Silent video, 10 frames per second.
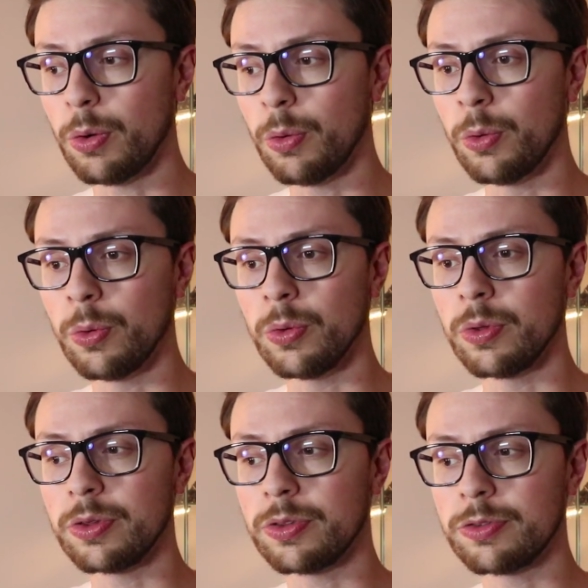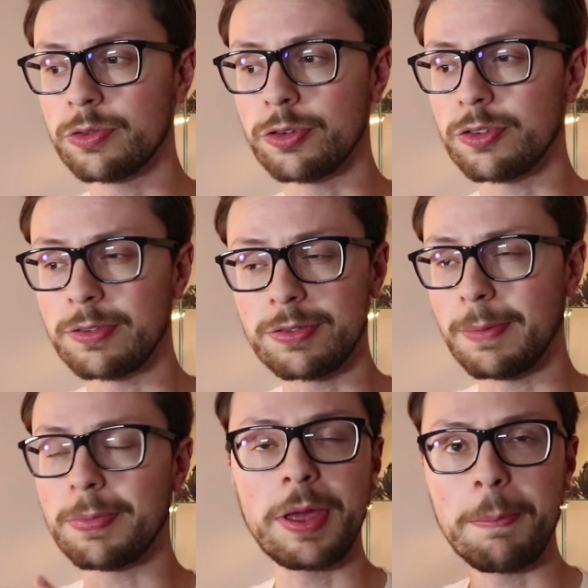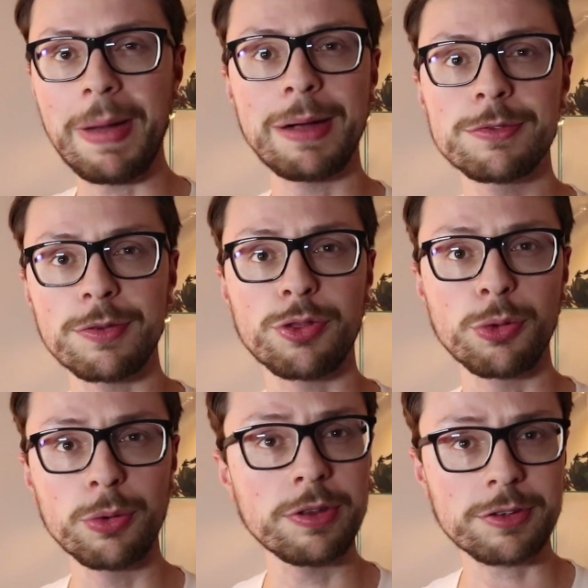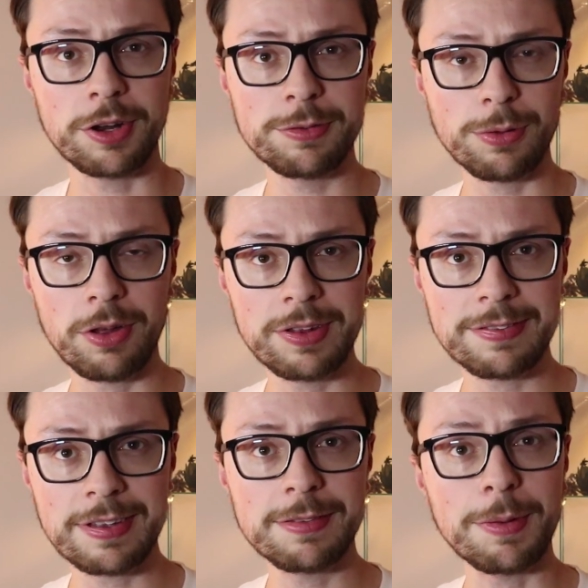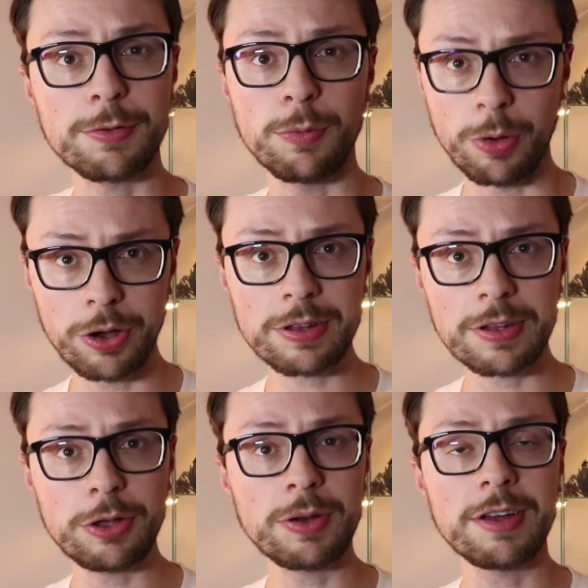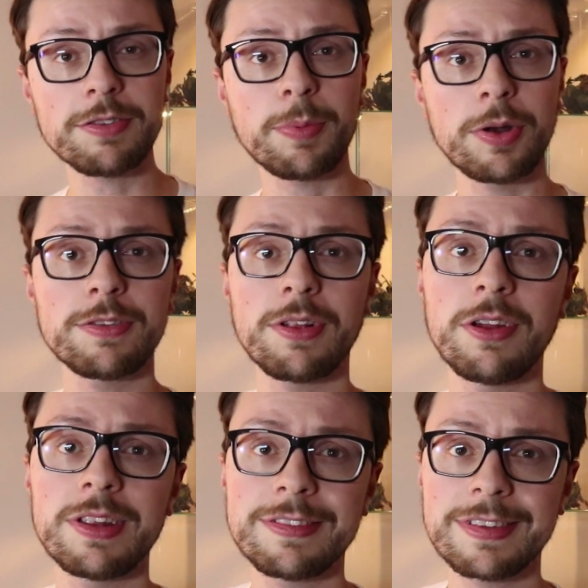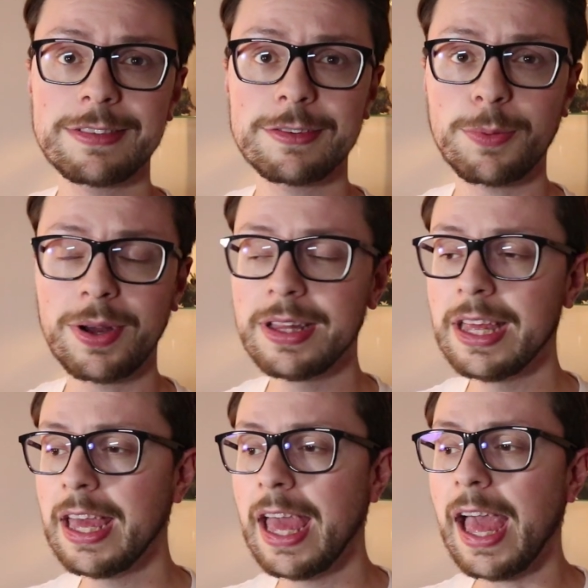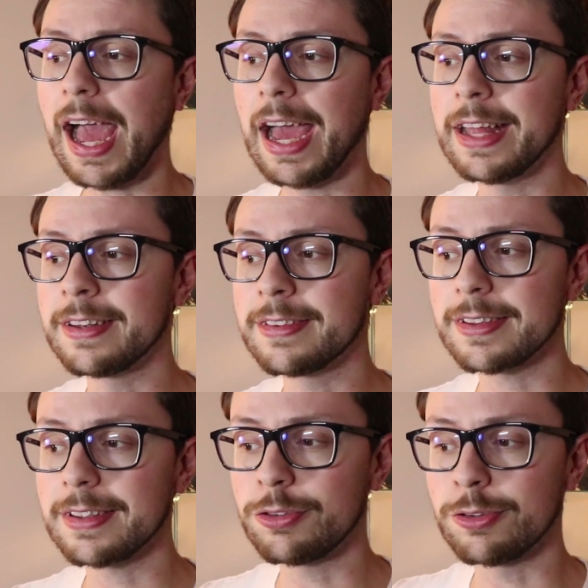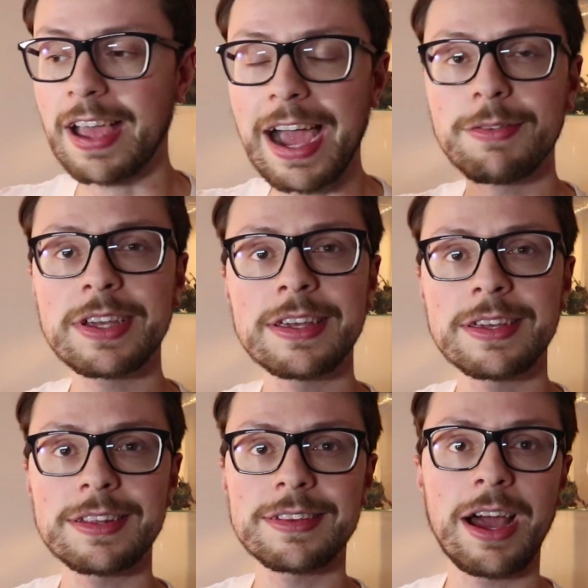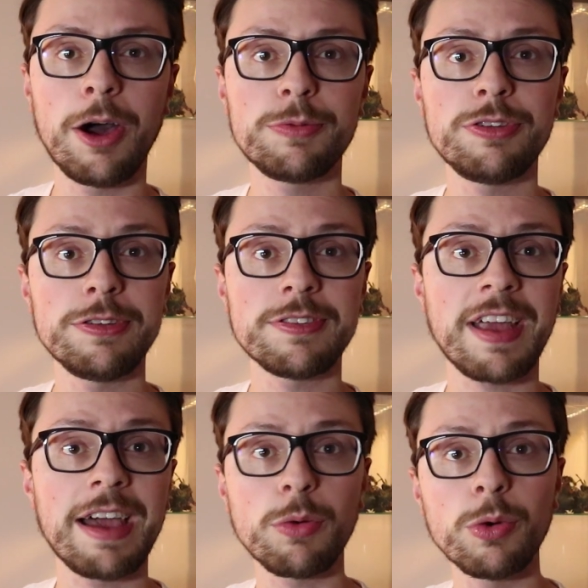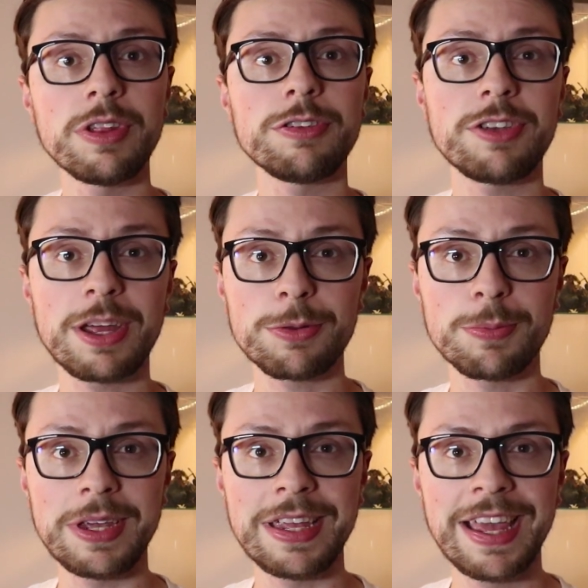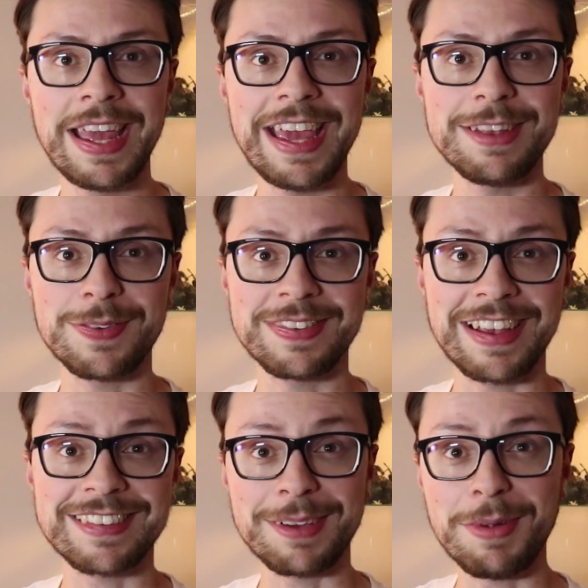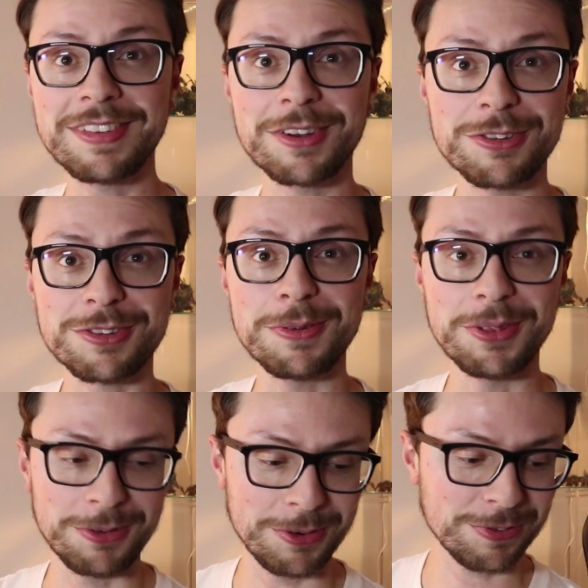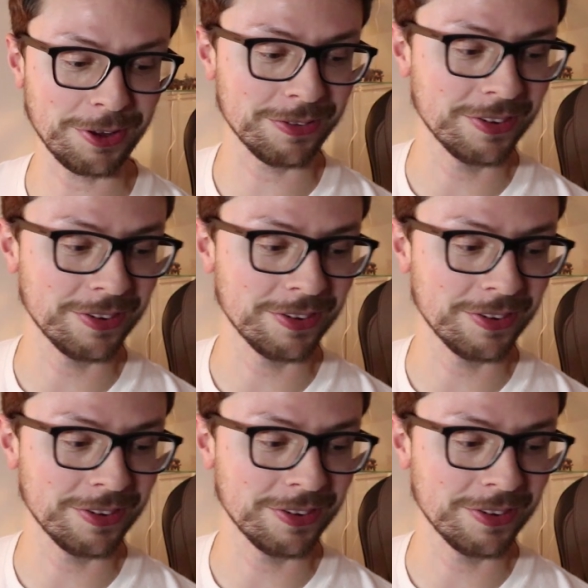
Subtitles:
all just the amount of thought that's gone into a lot of these things, the amount of work that you guys have put into a lot of these things as well, and just having that opportunity to have all this shared with me is fantastic. And my dog's just come in the room, so let